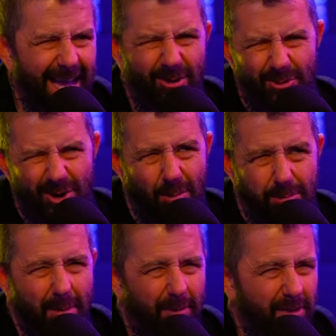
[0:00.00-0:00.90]
I don't know,
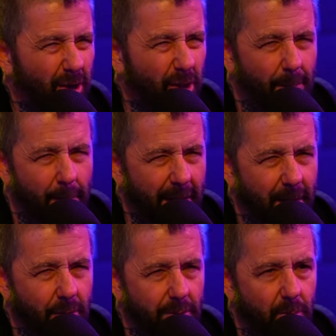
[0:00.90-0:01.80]
probably from Charlotte might
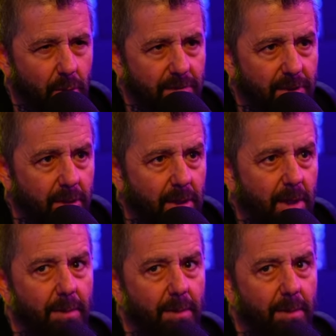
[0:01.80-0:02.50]
not go to Mooresville,